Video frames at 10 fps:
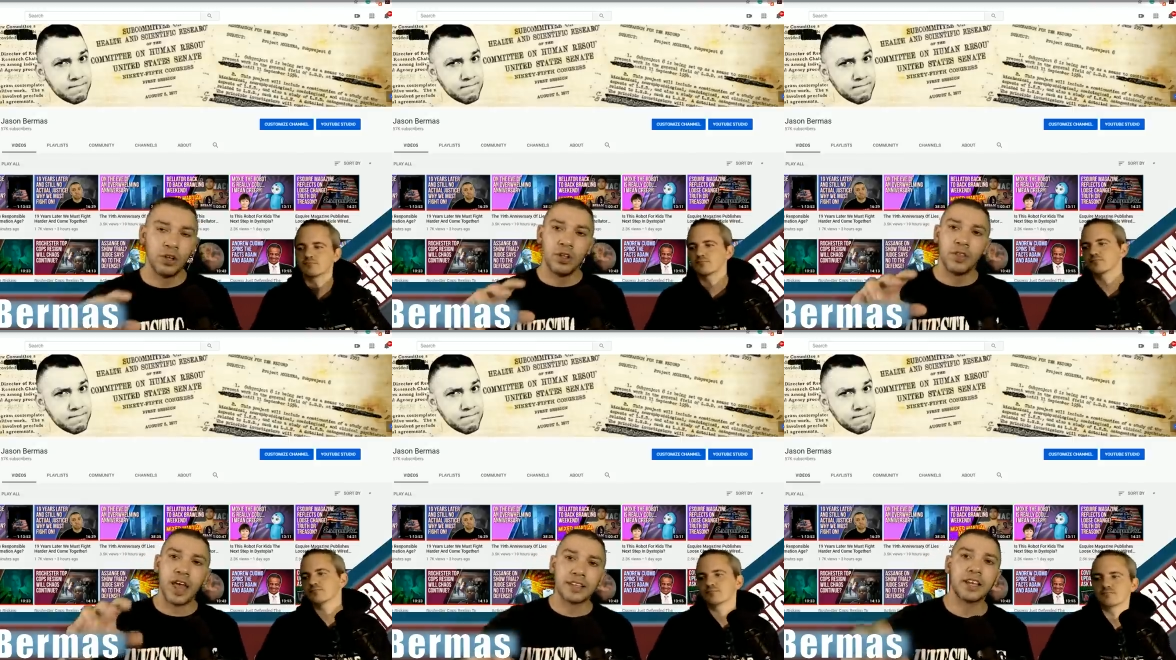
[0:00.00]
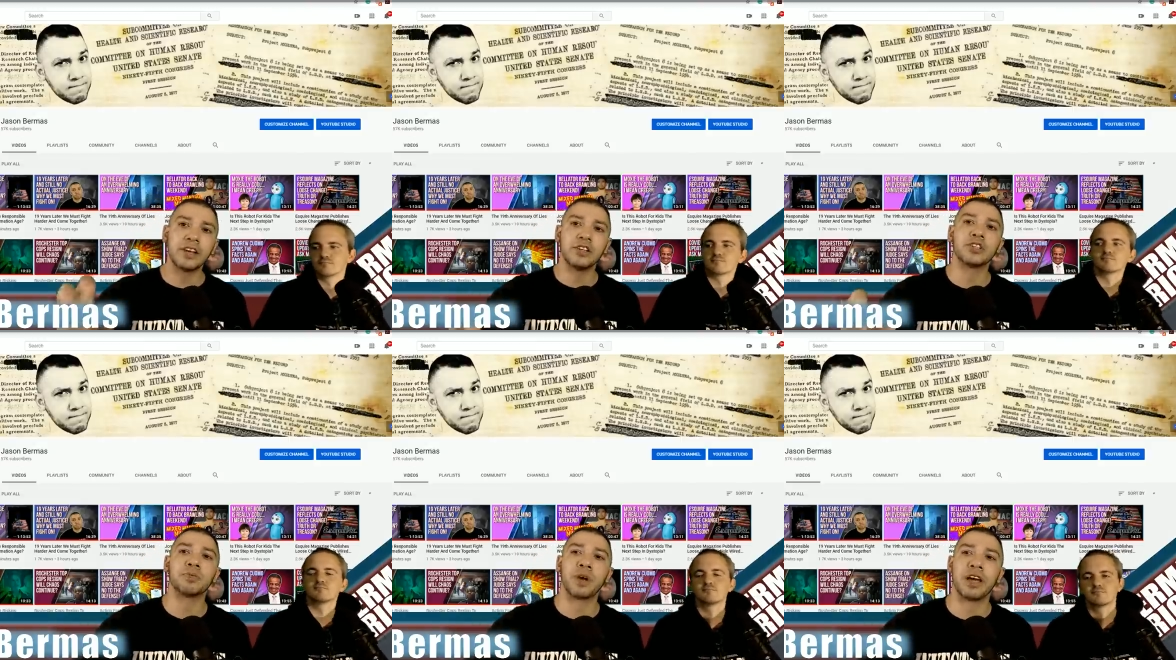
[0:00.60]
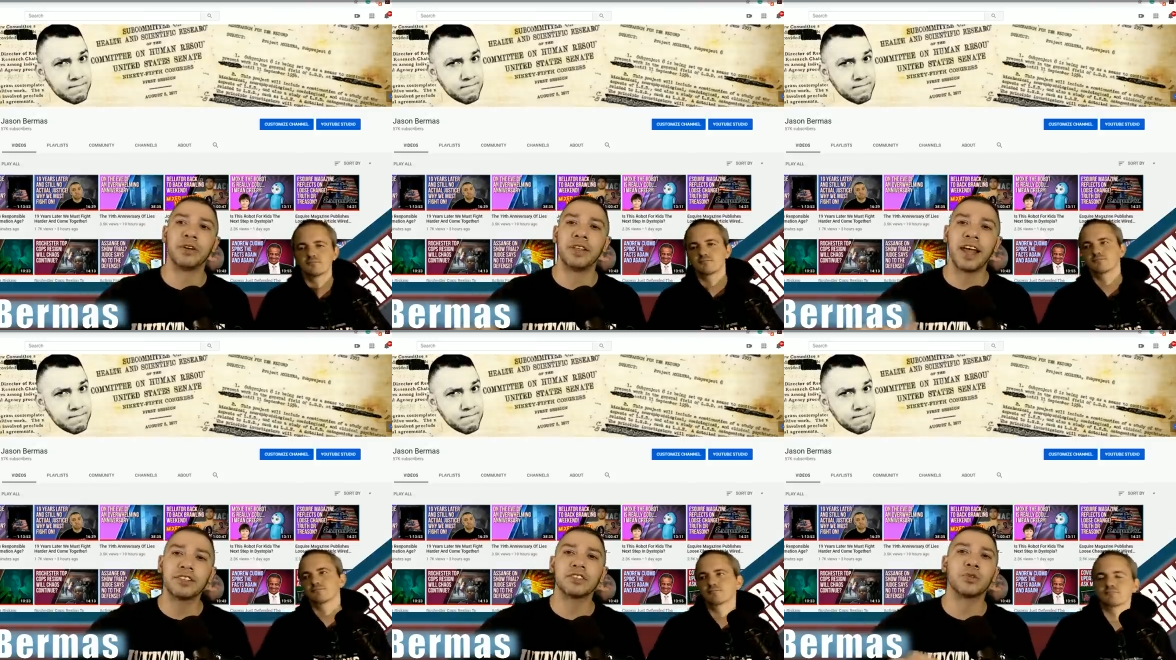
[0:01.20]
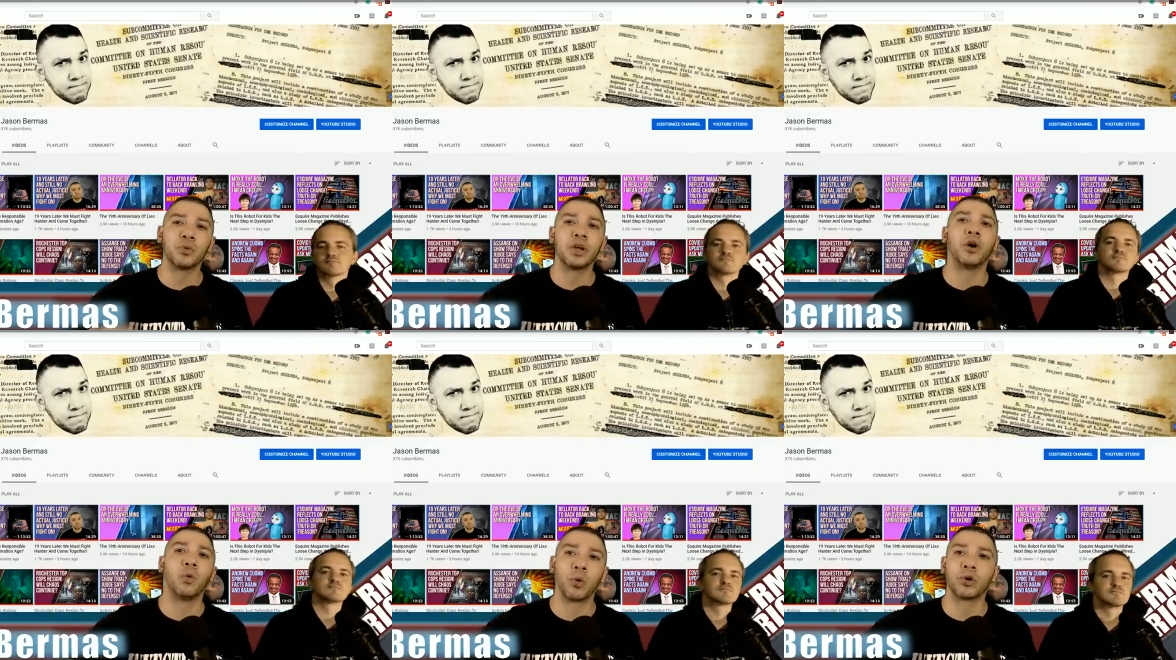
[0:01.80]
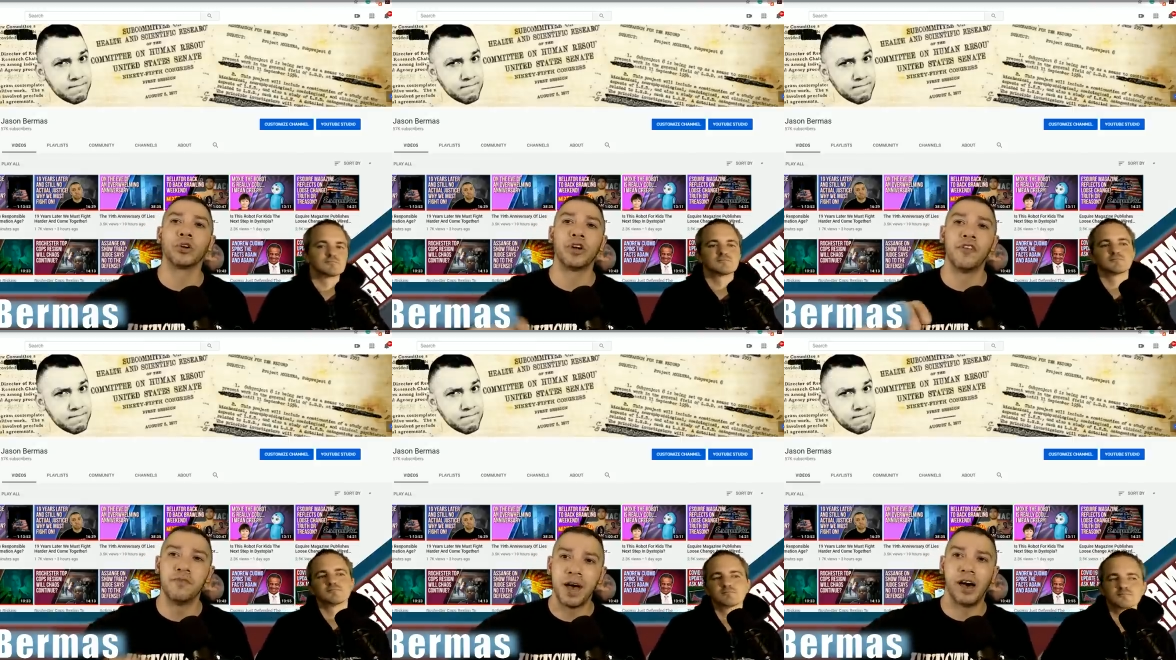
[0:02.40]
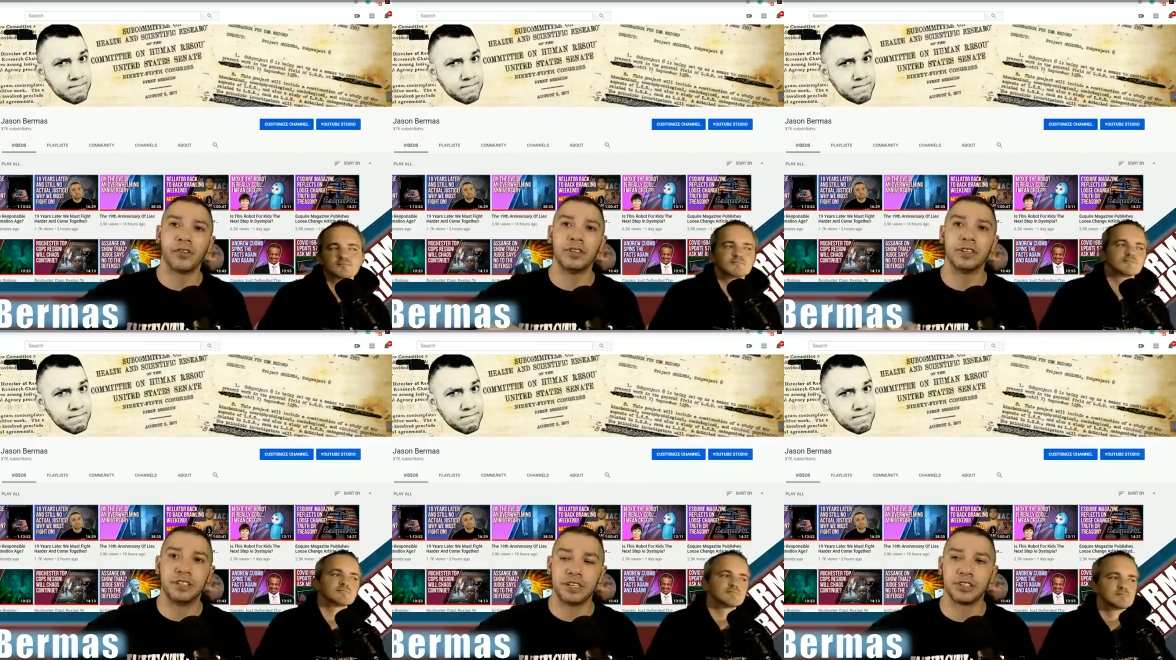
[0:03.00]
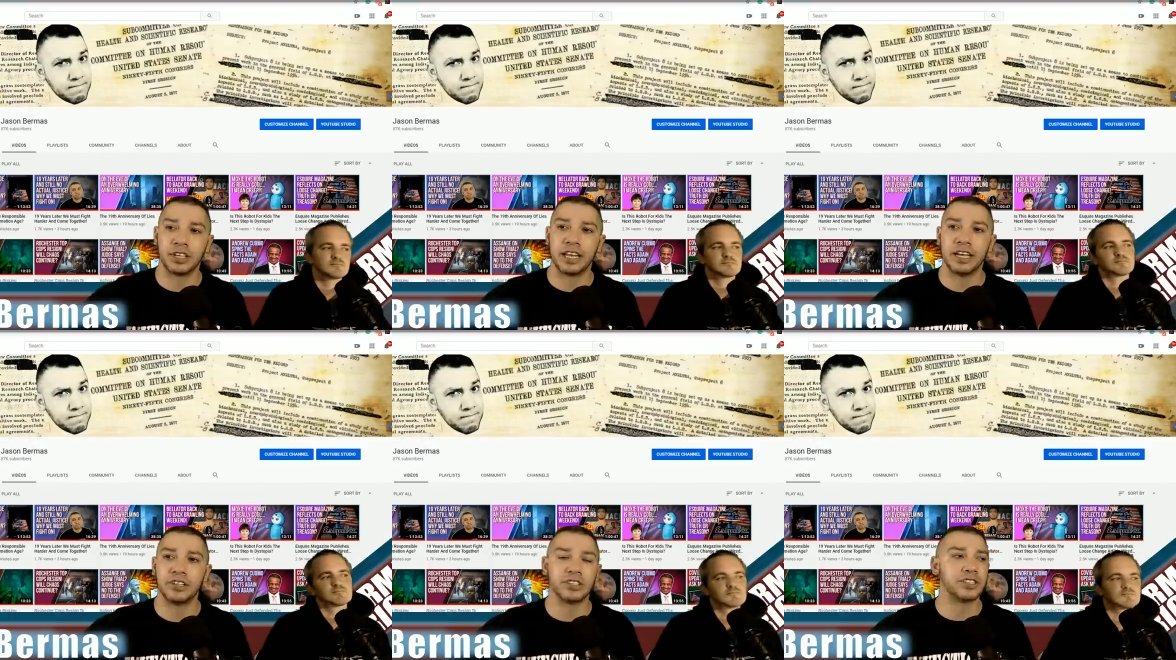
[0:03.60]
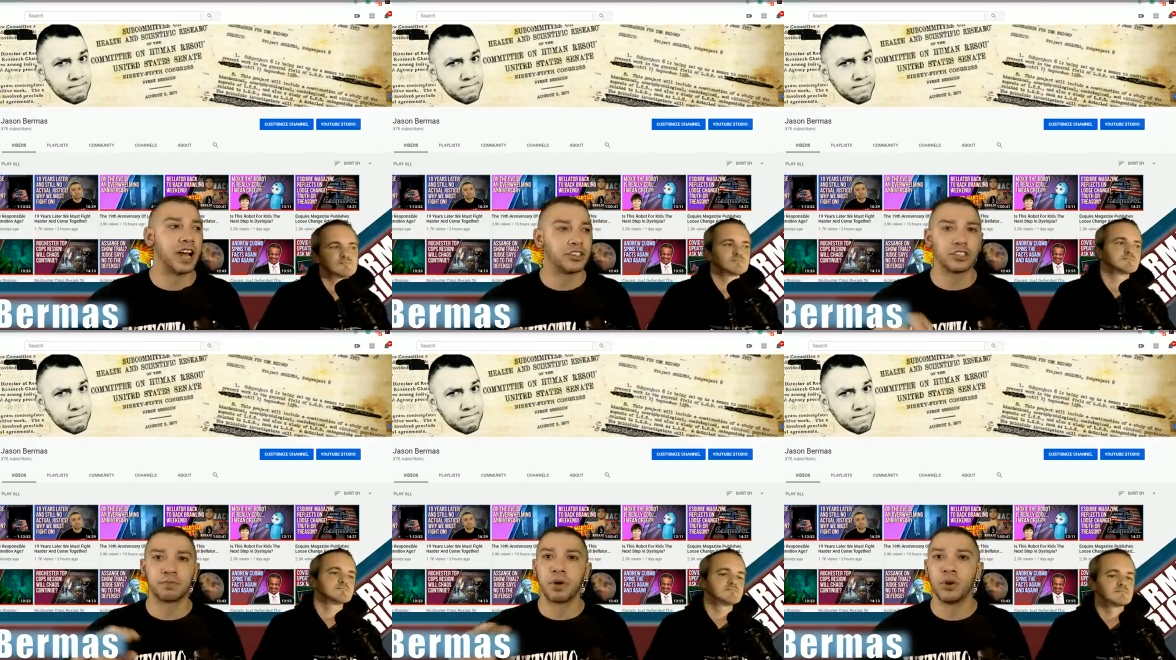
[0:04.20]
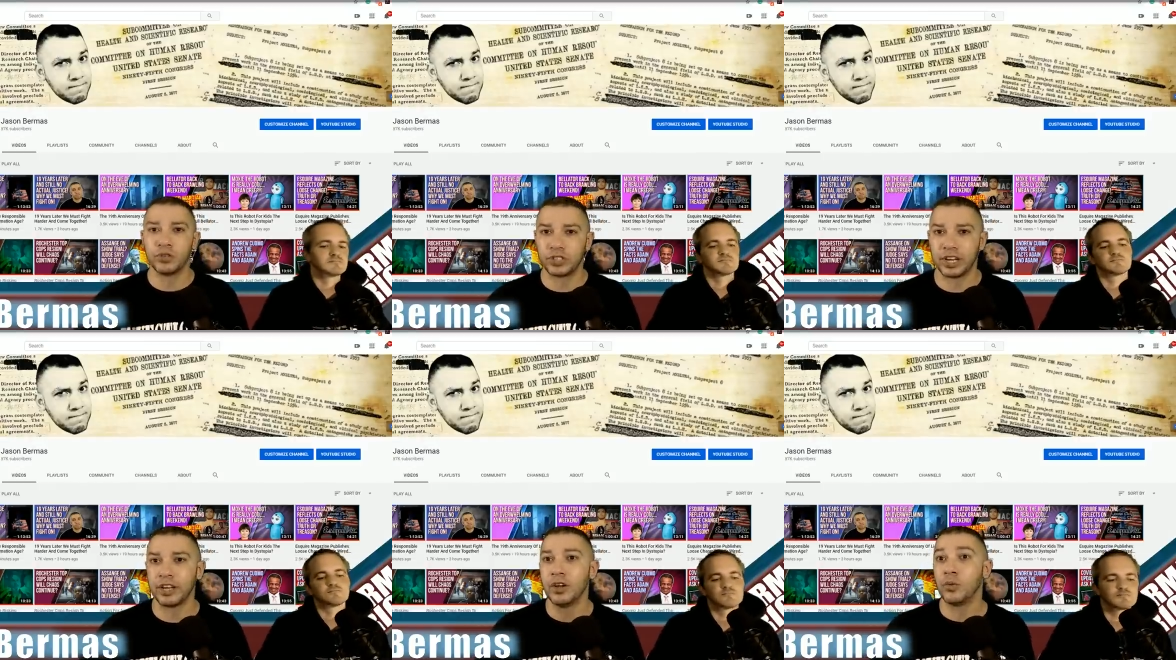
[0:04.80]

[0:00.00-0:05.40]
Speaker 1: That's how you spread. That's the real word of mouth in the digital age. It's not just posting.